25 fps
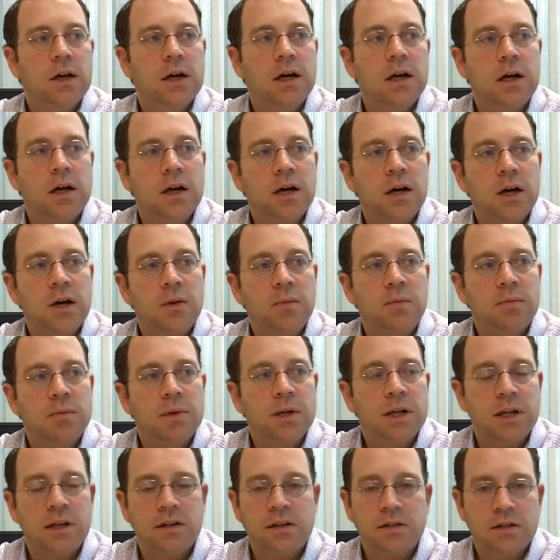
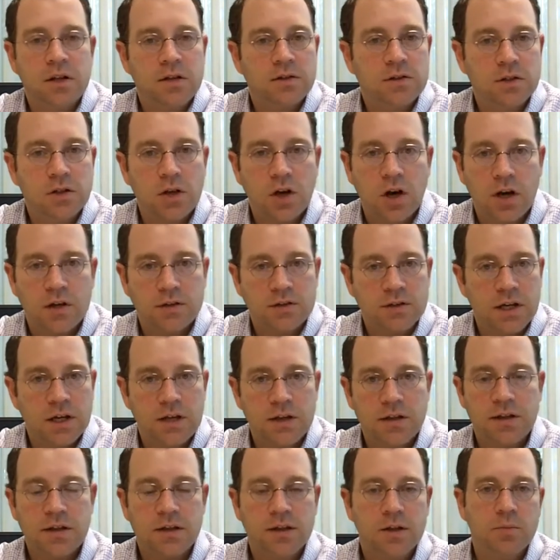and it doesn't cost
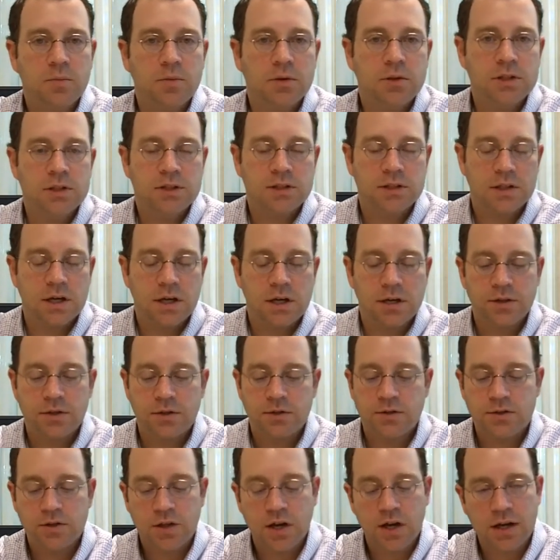anything to put this on
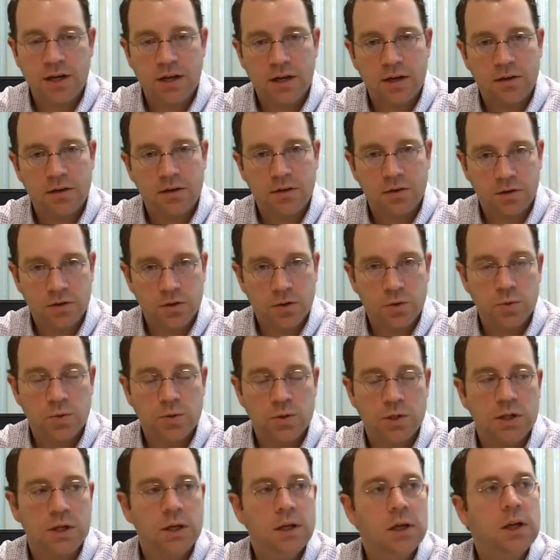your site and to
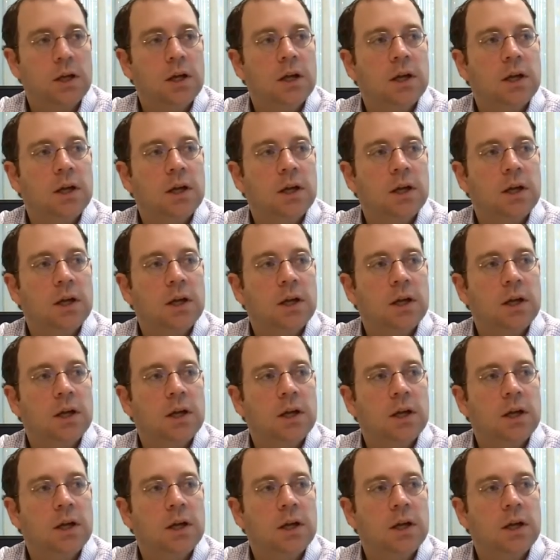use it.